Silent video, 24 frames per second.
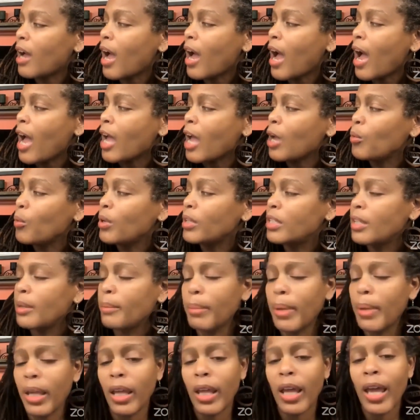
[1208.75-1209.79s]
I want to
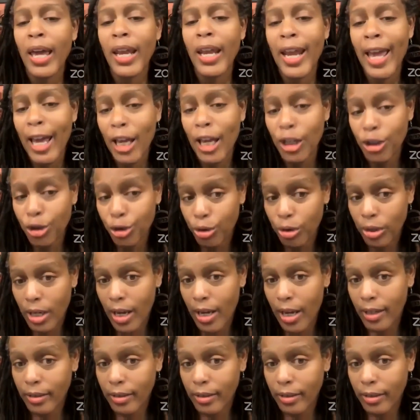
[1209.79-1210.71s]
be an astronaut.